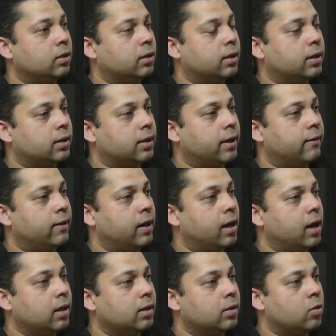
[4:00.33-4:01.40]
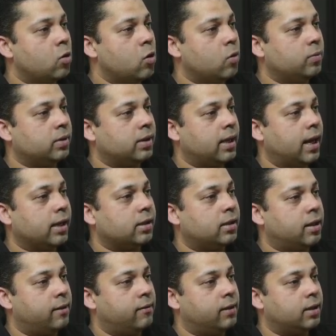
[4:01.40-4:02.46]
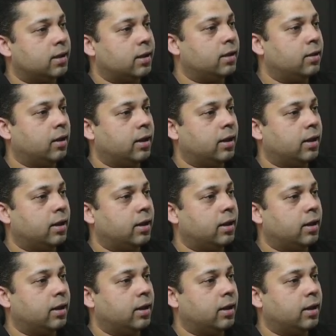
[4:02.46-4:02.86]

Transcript: so it is giving us home/Dev Rishi.